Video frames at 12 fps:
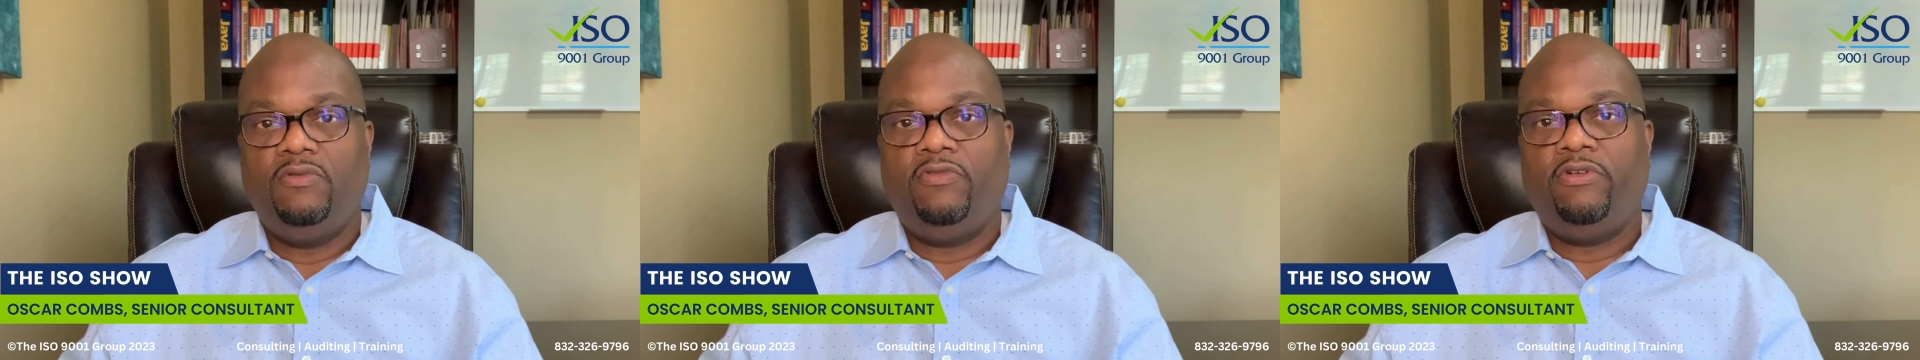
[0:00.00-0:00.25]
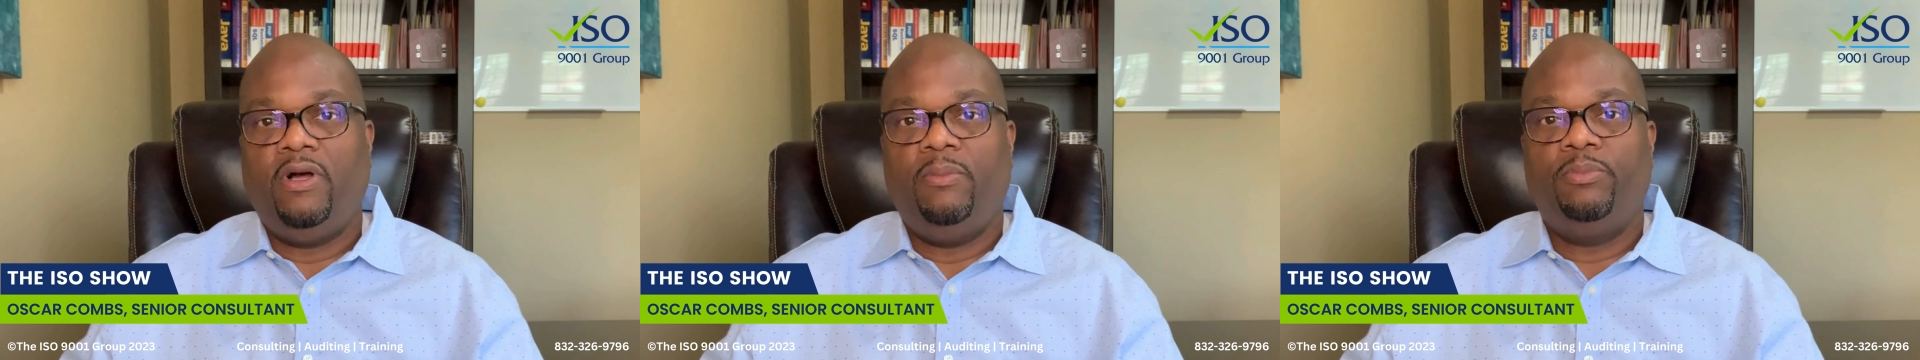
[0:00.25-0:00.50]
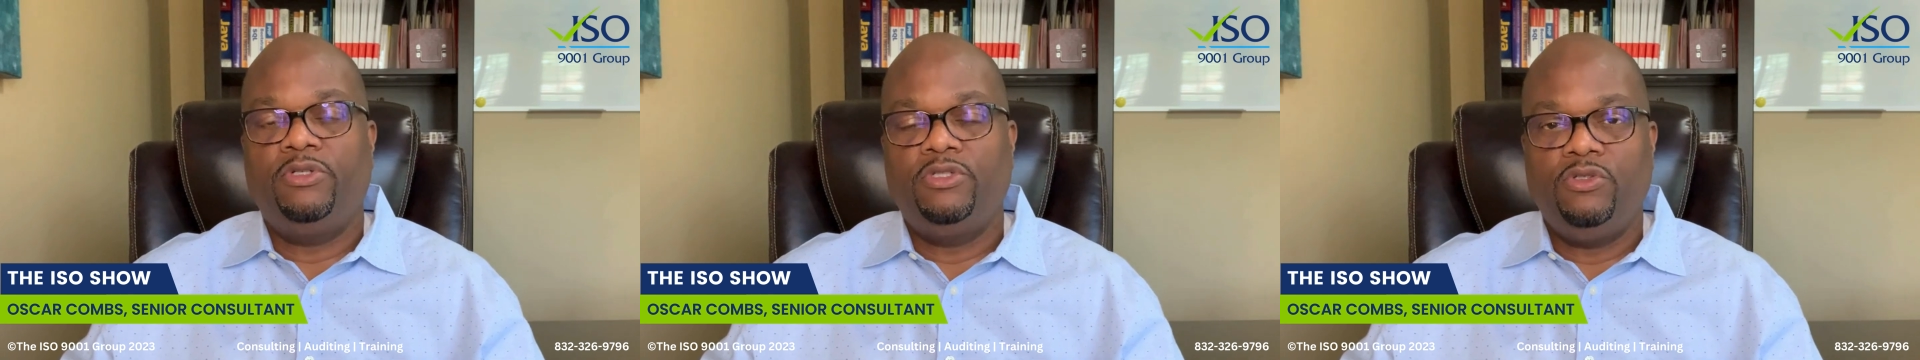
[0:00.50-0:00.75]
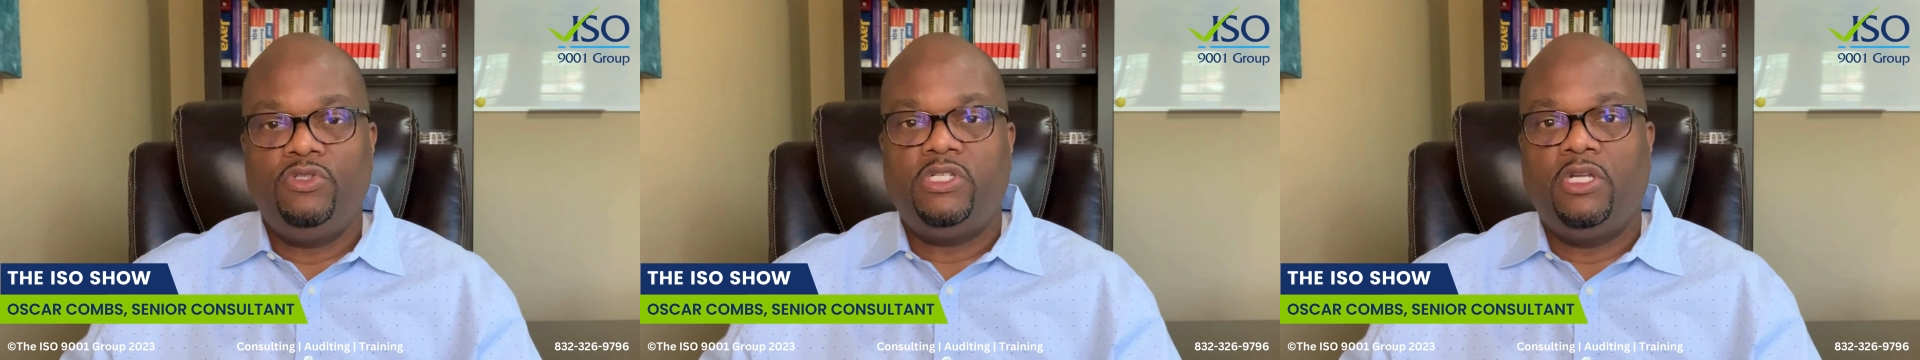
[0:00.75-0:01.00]
from
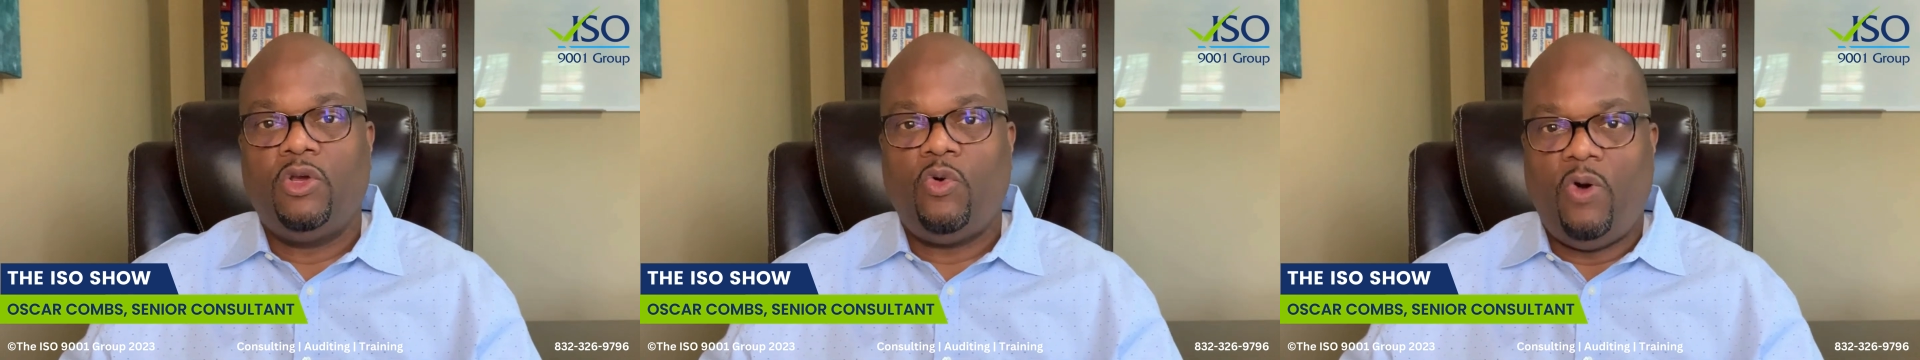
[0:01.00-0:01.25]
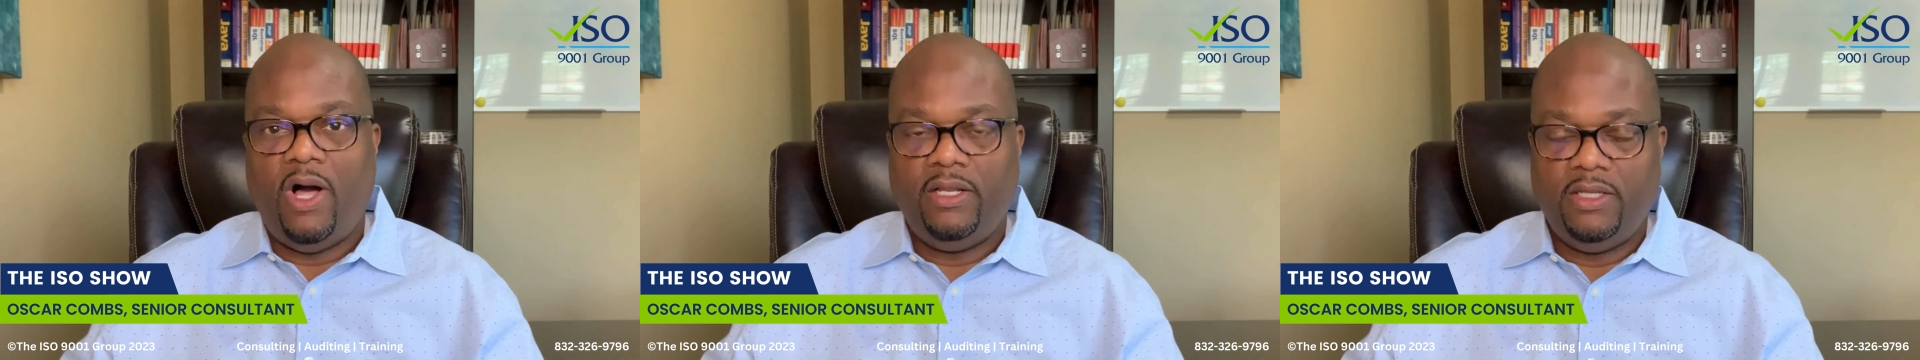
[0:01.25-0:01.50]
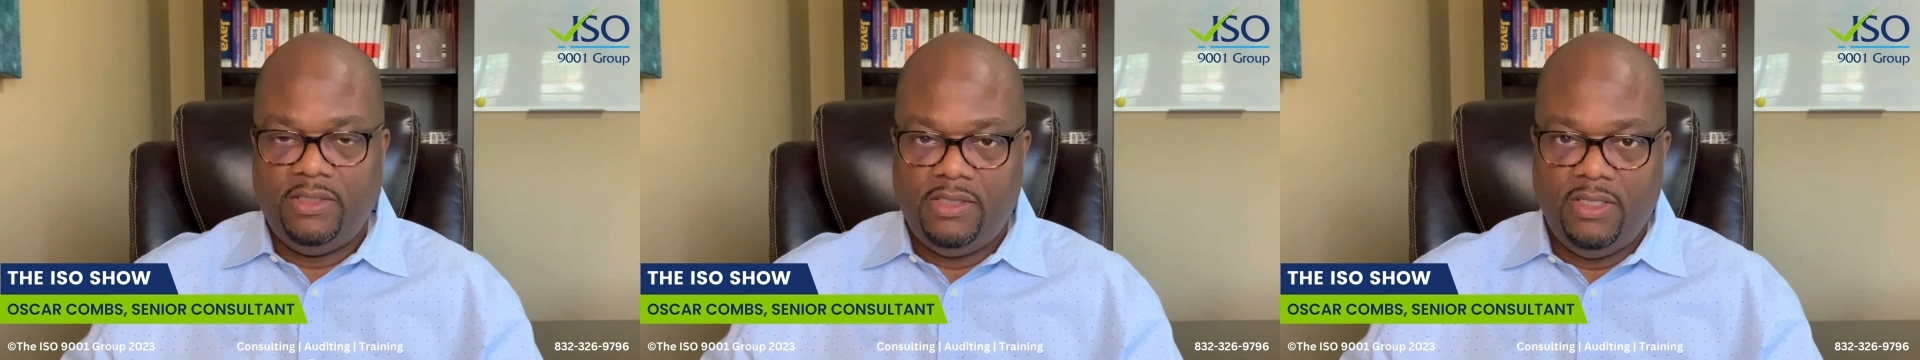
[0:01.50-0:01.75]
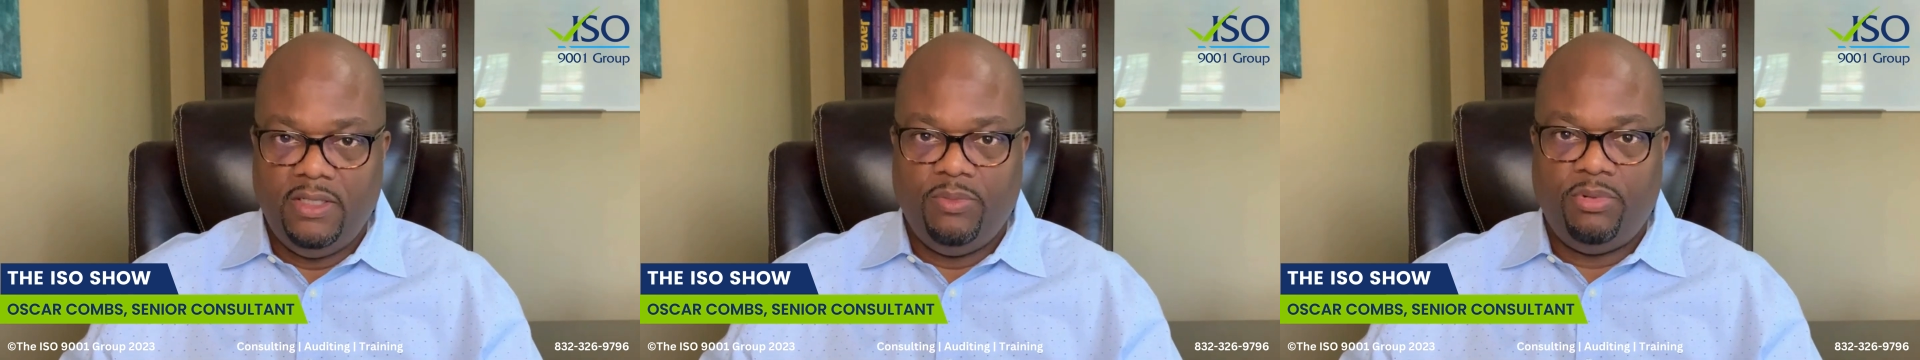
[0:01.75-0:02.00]
producing
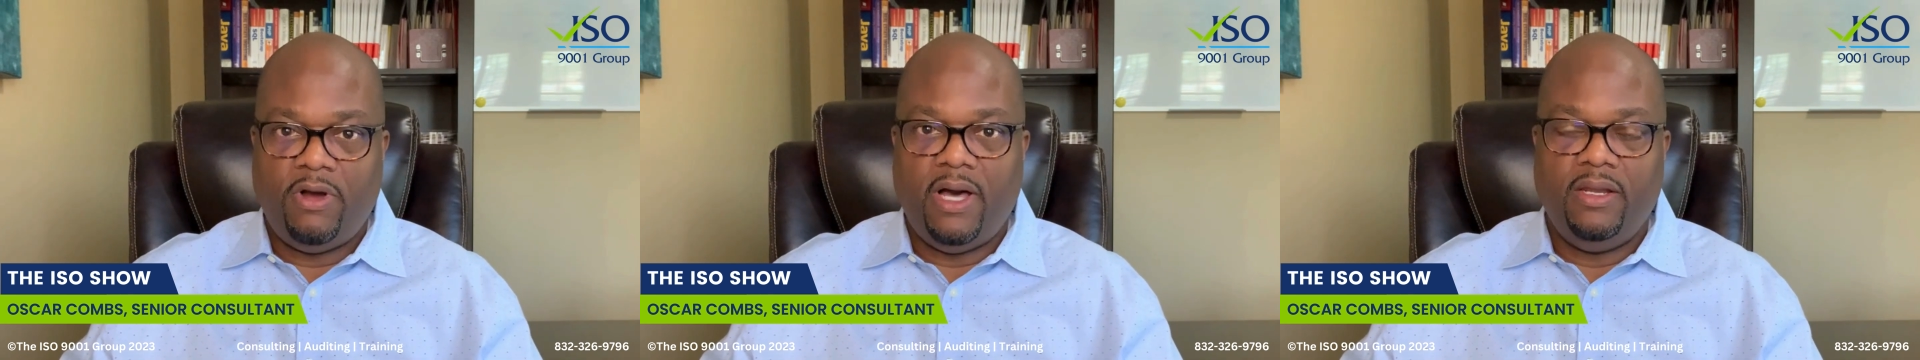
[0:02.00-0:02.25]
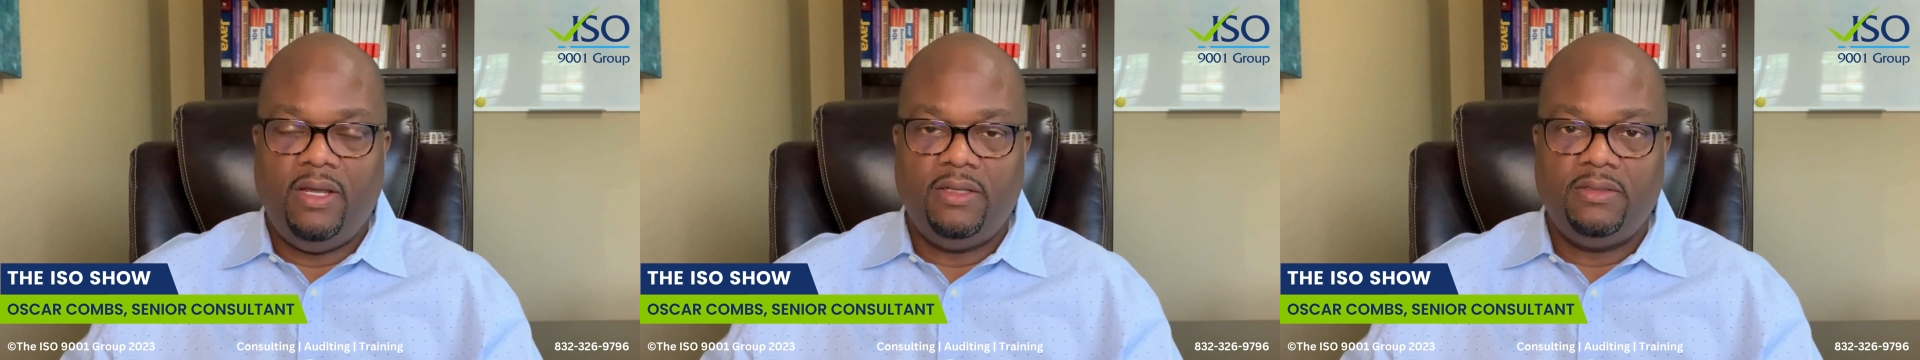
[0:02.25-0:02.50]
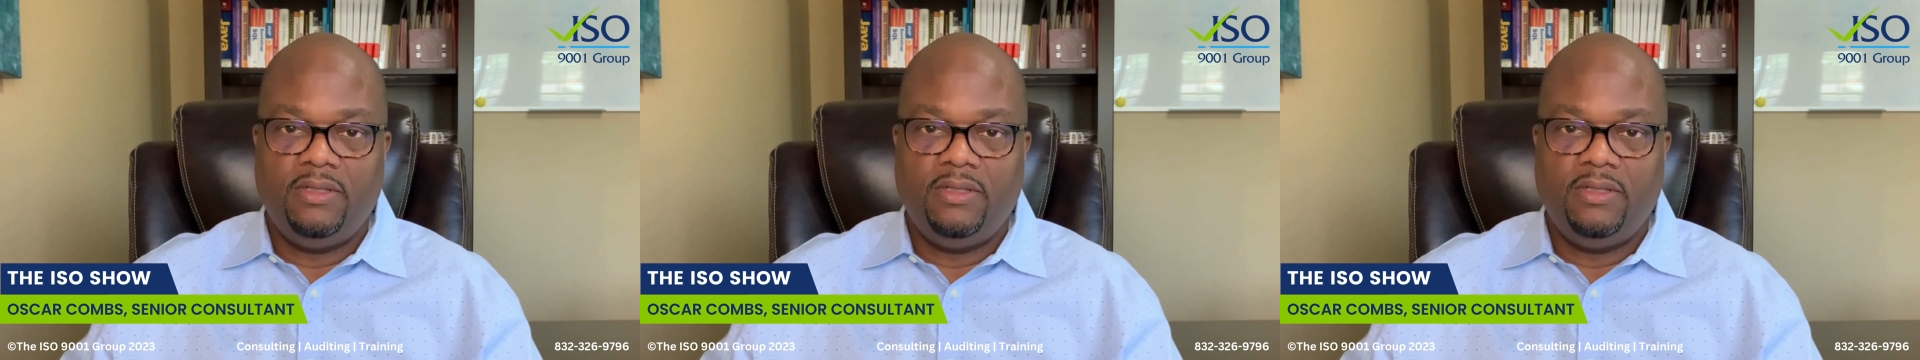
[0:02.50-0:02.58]
quality product.